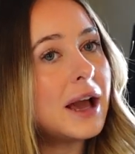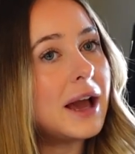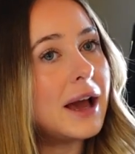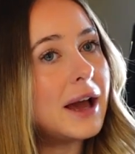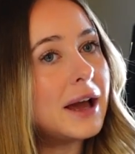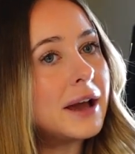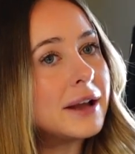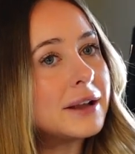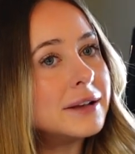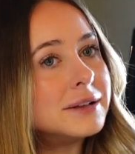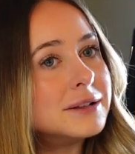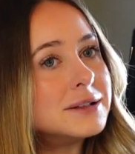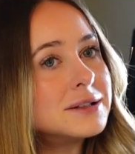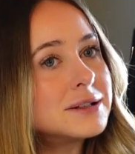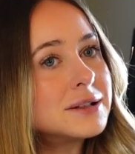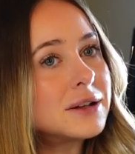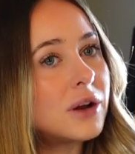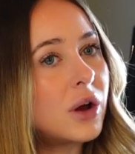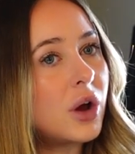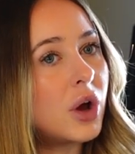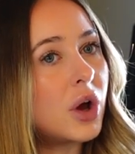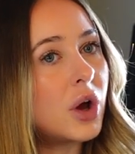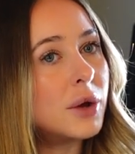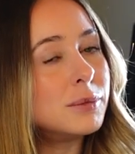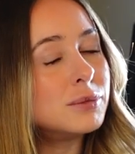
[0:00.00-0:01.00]
and
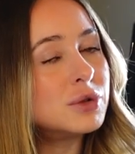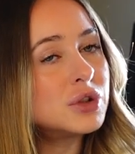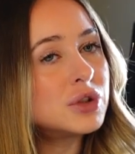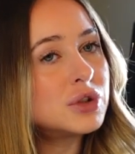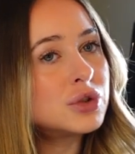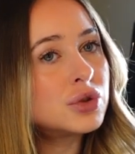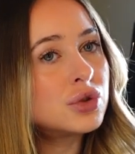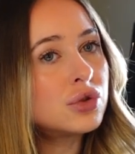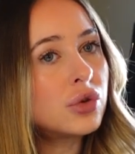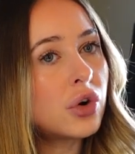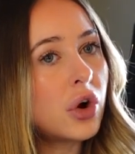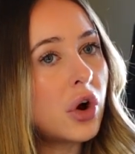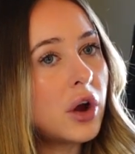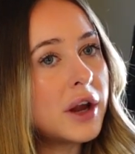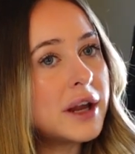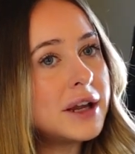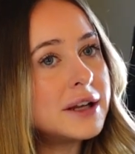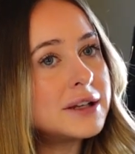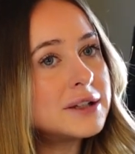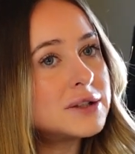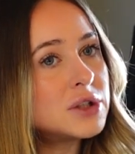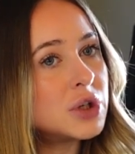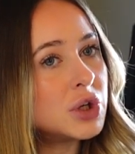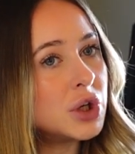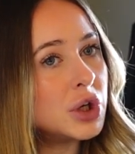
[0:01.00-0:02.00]
I'm just
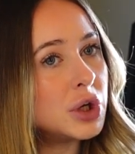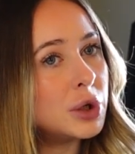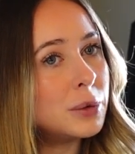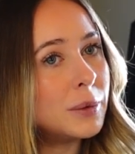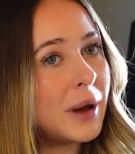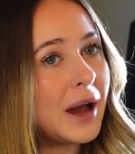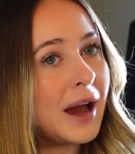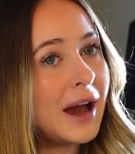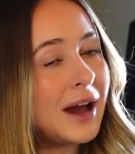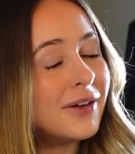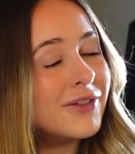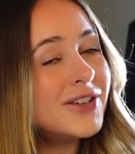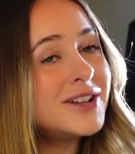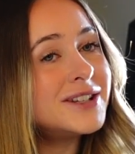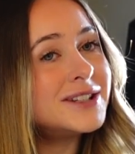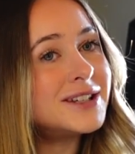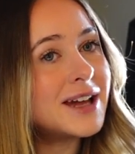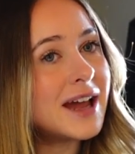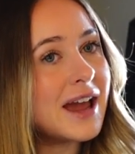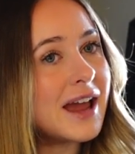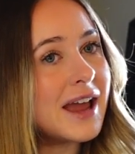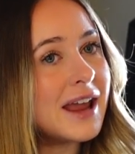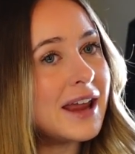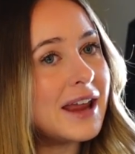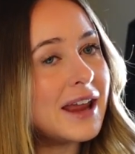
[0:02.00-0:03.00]
trying to have a
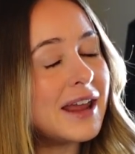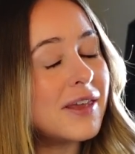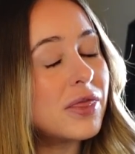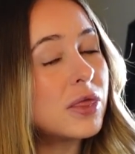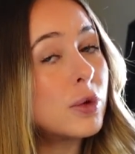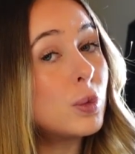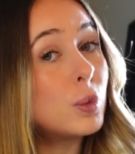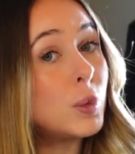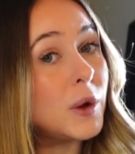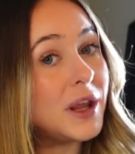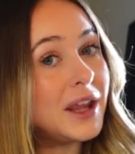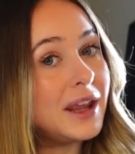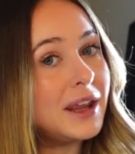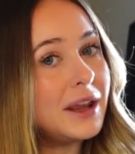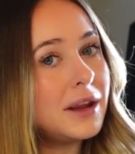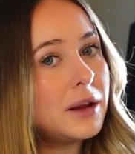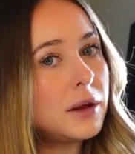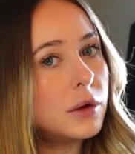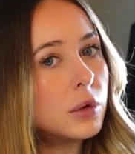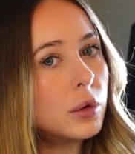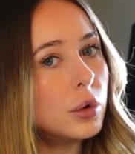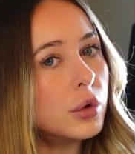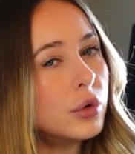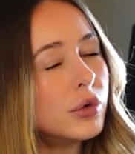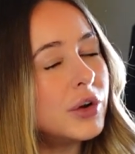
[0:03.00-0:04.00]
day in the week
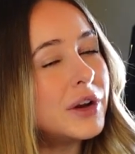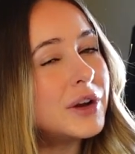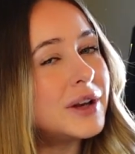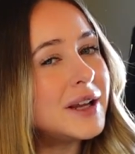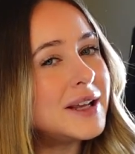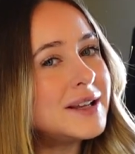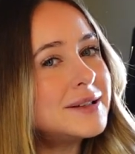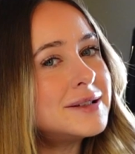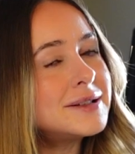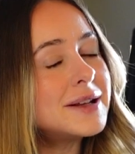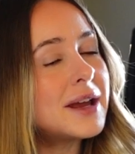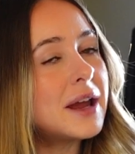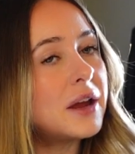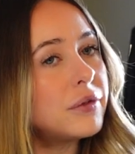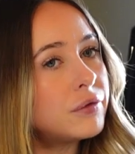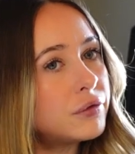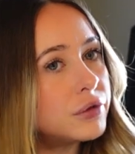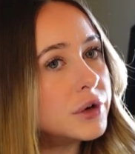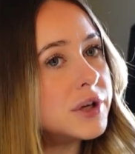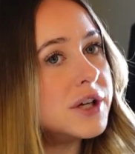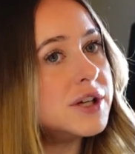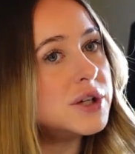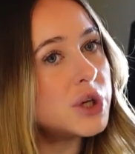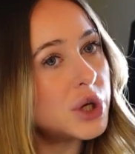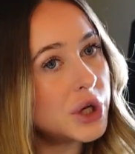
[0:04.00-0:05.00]
or at least
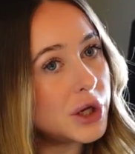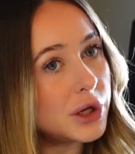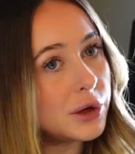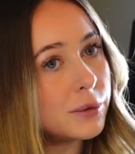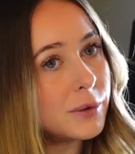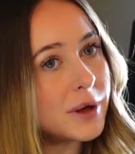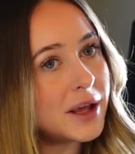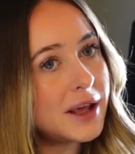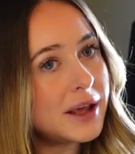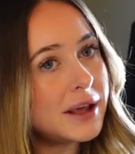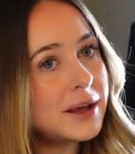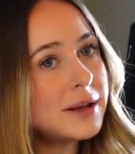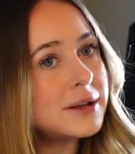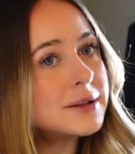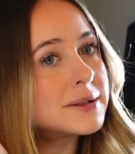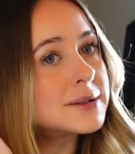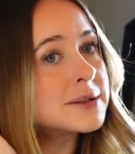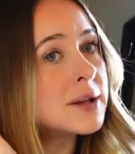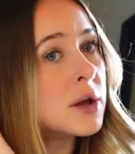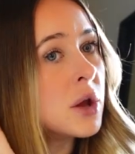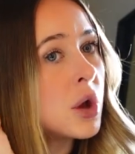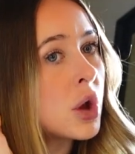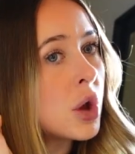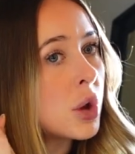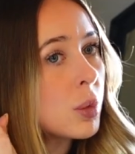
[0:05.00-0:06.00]
every two
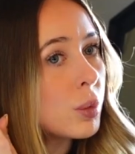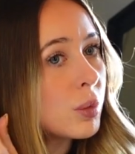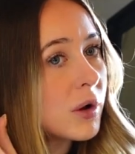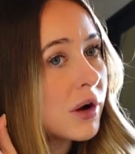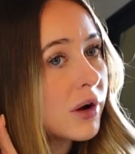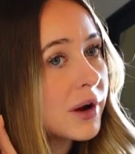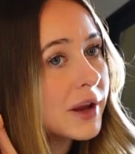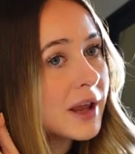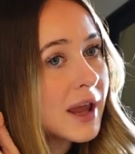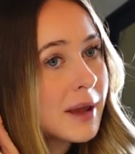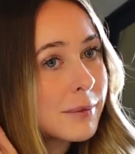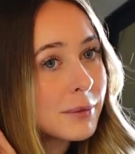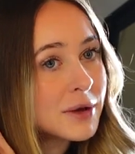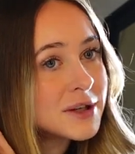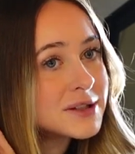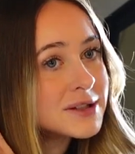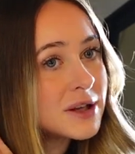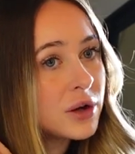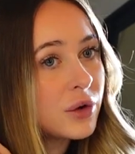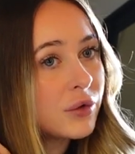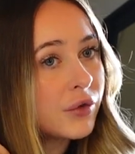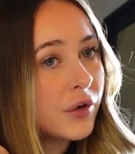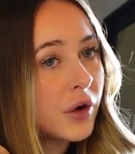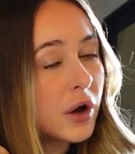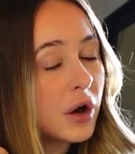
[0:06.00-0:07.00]
weeks where I get
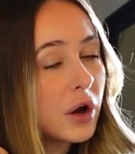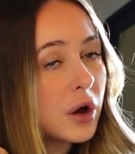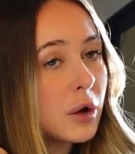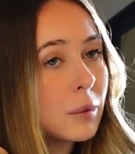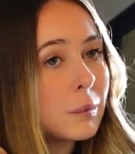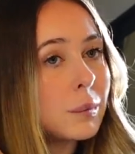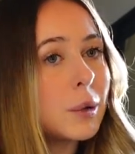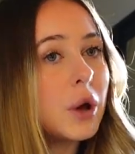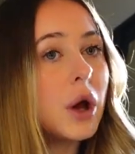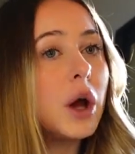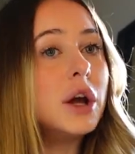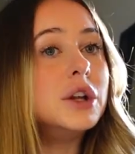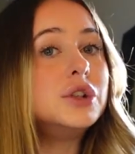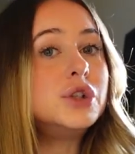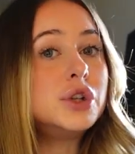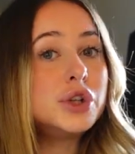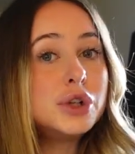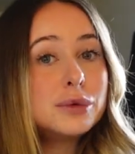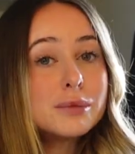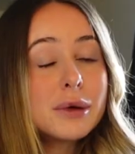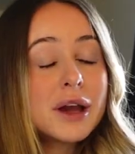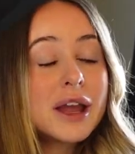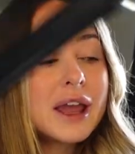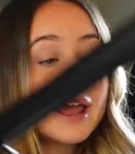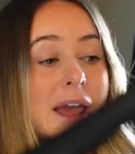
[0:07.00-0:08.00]
myself up, I
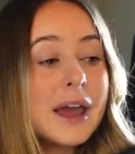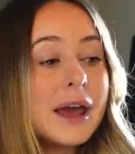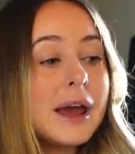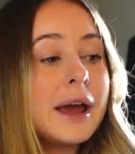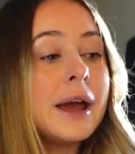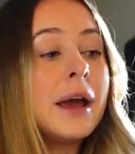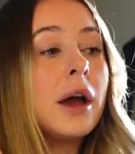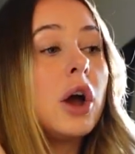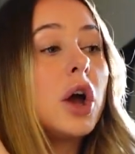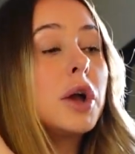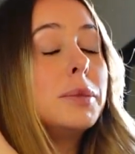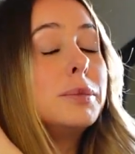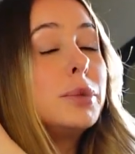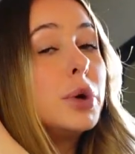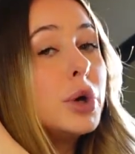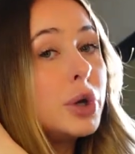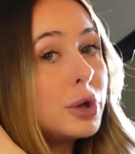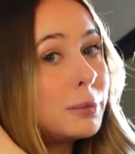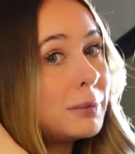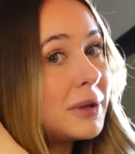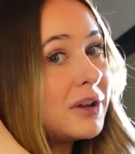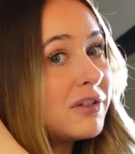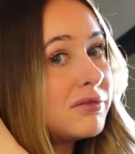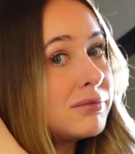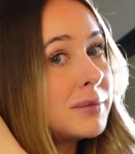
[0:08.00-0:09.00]
do my hair, I put
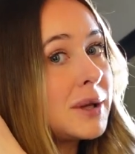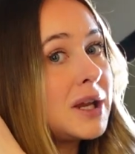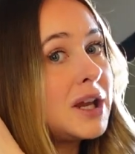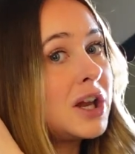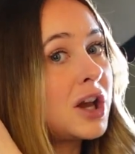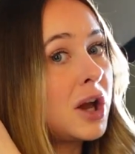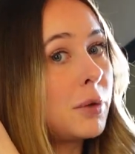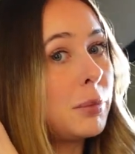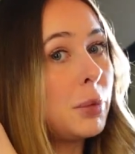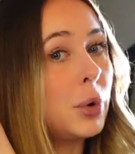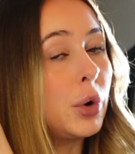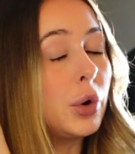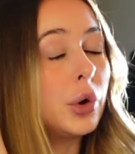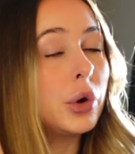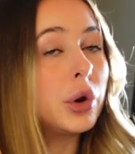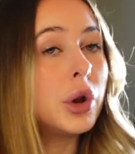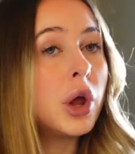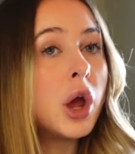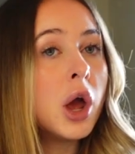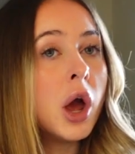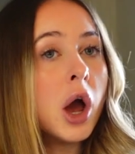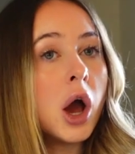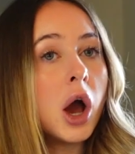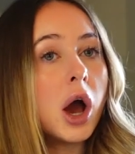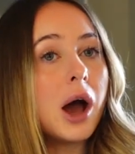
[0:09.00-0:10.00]
a bit of makeup on,
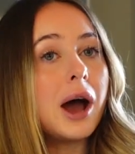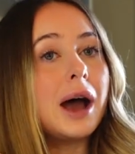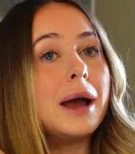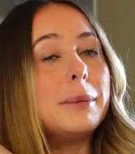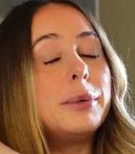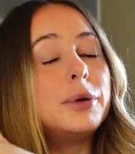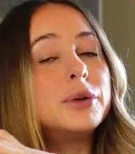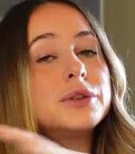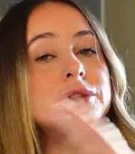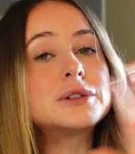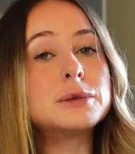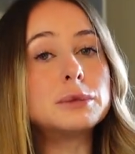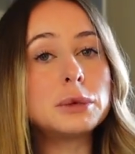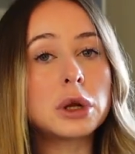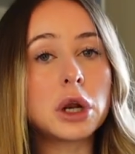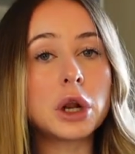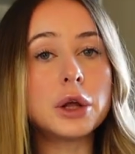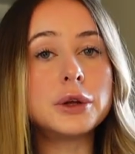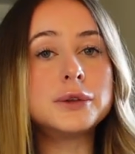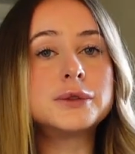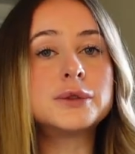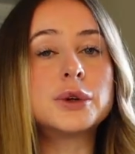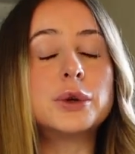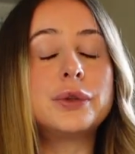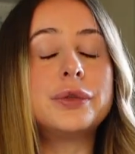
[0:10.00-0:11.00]
I put some
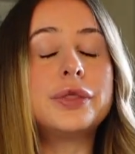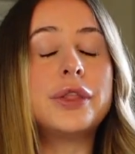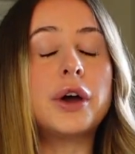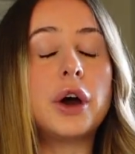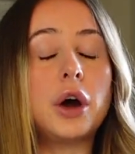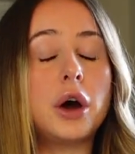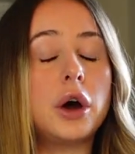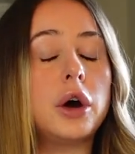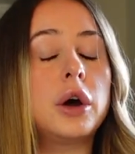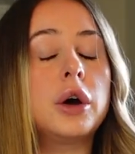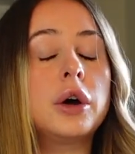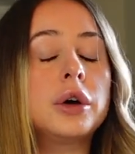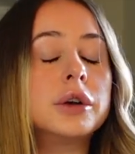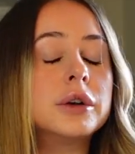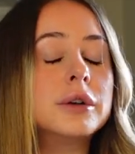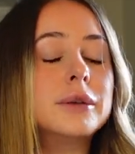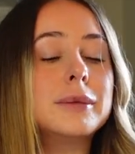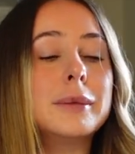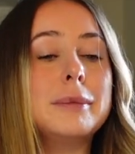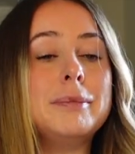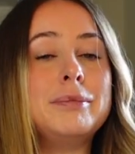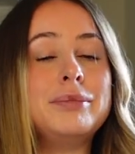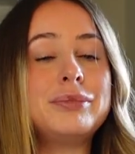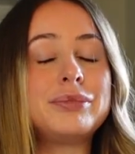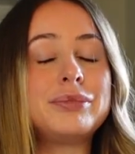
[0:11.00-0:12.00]
clothes on that aren't